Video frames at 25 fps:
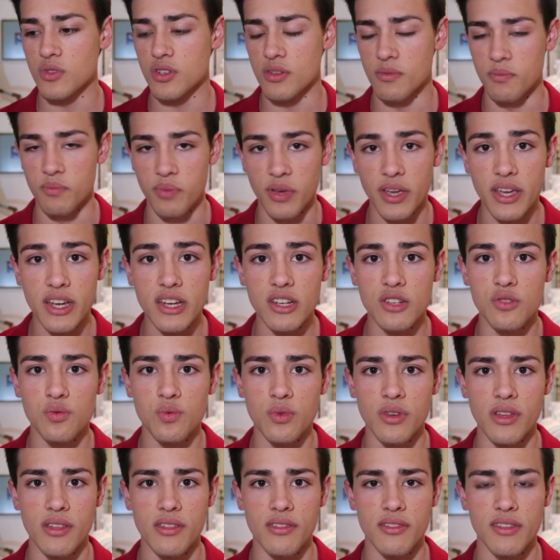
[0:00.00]
compete
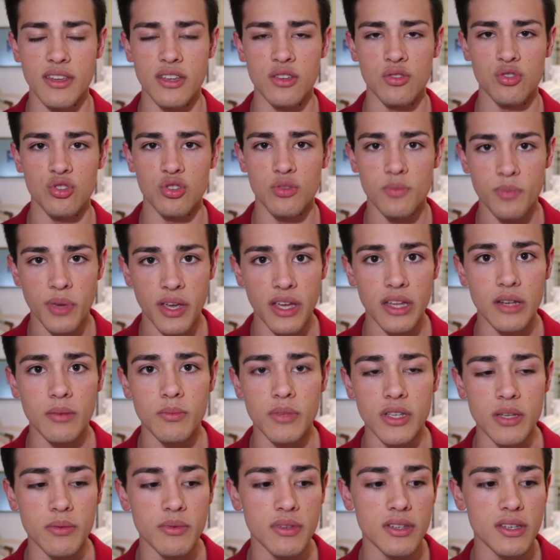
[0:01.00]
with the new
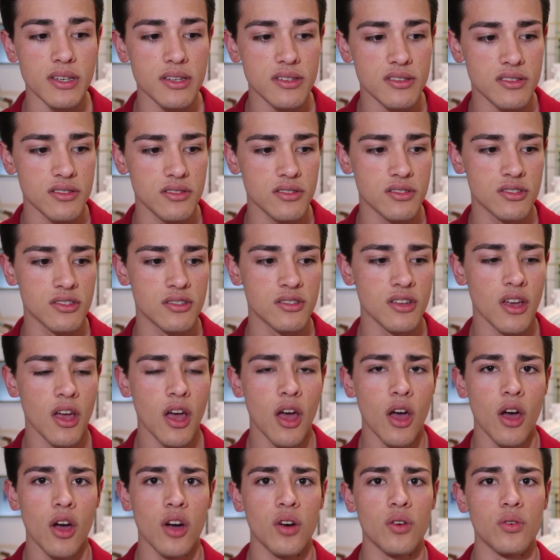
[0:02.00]
PenBBSs
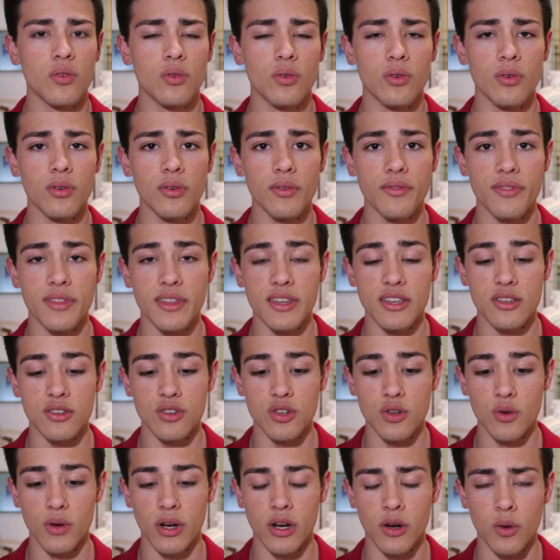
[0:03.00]
or the
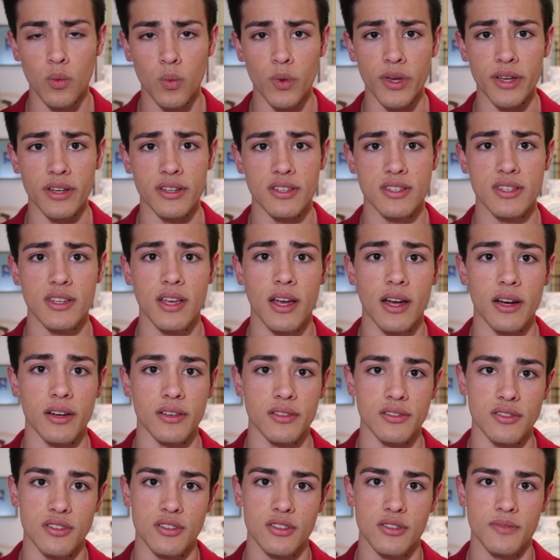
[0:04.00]
newer Wing
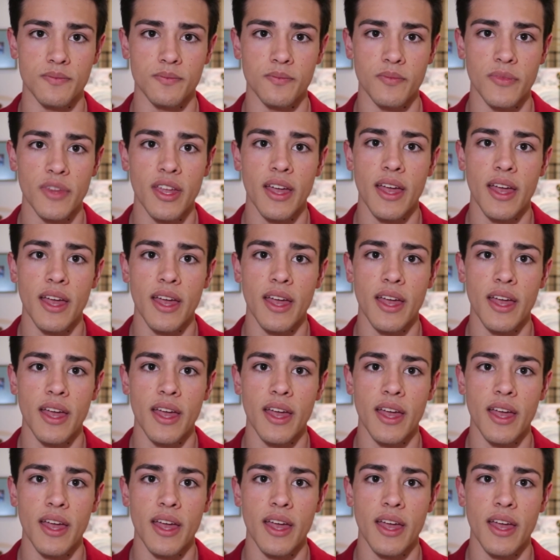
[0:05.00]
Sungs.